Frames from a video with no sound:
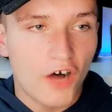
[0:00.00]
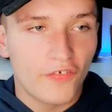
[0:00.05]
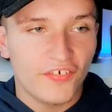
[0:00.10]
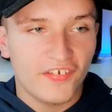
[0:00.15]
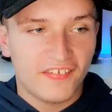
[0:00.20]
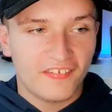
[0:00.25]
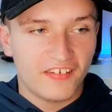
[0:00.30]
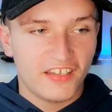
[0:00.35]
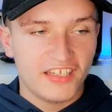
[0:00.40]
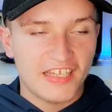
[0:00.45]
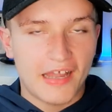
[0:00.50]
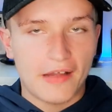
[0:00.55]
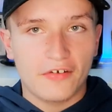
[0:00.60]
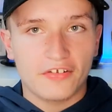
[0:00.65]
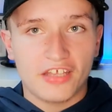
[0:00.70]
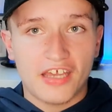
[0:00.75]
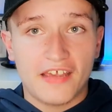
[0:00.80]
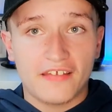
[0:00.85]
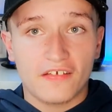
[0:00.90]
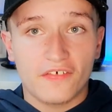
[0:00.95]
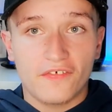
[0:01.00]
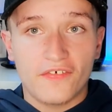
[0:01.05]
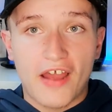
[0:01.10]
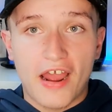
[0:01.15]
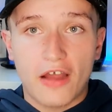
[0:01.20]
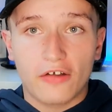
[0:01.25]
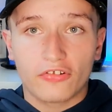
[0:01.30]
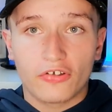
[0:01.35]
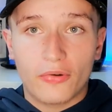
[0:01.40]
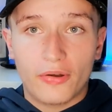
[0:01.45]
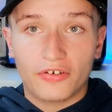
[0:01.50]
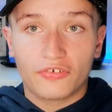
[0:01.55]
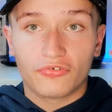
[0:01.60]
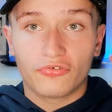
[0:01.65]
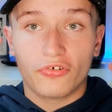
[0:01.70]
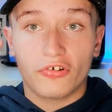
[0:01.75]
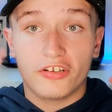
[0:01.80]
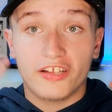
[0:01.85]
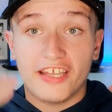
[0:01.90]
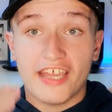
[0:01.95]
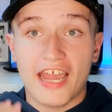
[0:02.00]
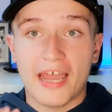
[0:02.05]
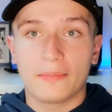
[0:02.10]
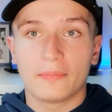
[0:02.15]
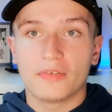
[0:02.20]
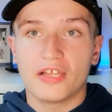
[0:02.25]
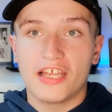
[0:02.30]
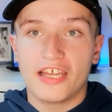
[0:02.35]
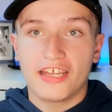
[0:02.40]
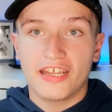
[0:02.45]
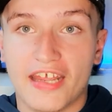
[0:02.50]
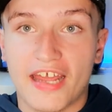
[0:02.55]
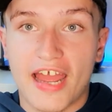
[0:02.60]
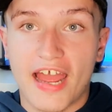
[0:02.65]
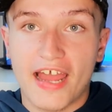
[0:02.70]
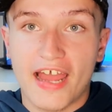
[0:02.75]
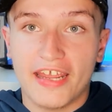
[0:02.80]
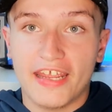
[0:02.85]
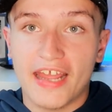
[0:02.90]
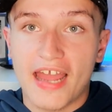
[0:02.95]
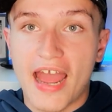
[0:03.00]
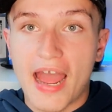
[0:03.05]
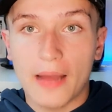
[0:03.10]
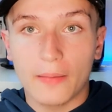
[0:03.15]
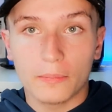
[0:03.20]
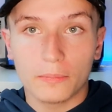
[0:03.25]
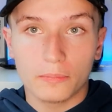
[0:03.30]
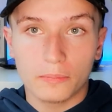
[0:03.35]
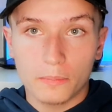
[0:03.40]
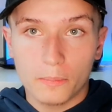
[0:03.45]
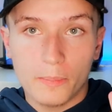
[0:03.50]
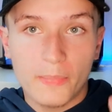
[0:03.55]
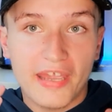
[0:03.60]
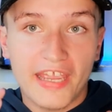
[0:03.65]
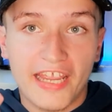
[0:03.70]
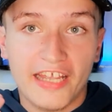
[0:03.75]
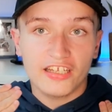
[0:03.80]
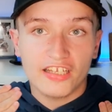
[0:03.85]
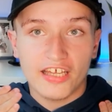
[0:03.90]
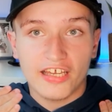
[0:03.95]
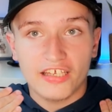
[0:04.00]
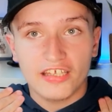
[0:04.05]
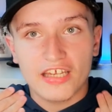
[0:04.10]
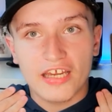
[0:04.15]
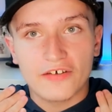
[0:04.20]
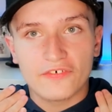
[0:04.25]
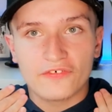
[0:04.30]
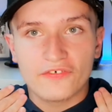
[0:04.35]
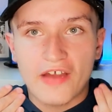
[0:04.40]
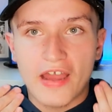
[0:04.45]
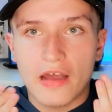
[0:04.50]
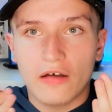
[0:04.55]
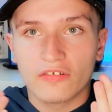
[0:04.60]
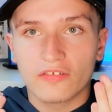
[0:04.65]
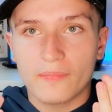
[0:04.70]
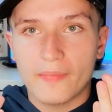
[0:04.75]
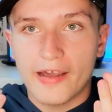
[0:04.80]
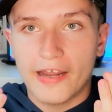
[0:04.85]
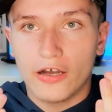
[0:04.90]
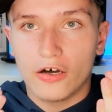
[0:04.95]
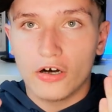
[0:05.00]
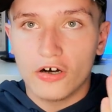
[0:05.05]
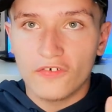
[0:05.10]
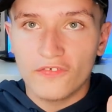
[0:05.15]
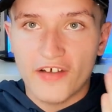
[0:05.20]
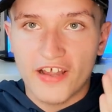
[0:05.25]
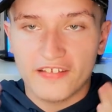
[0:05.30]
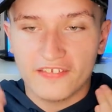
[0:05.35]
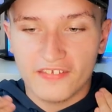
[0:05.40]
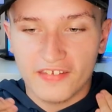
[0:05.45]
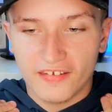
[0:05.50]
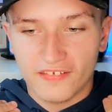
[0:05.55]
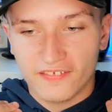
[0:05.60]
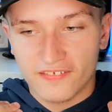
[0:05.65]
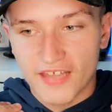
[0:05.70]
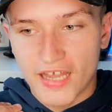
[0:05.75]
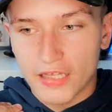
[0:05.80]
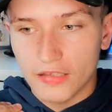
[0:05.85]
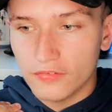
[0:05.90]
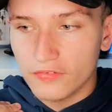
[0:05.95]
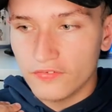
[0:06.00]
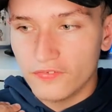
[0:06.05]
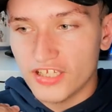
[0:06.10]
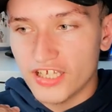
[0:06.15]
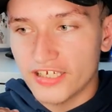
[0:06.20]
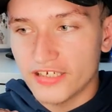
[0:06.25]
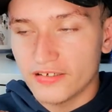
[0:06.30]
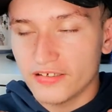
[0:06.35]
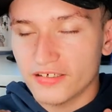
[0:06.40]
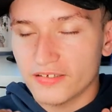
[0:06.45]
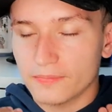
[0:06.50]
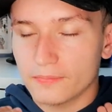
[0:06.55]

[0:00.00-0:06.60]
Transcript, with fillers: Obviously, nowadays, I found who I truly am. Like, I am may like have found my authentic self like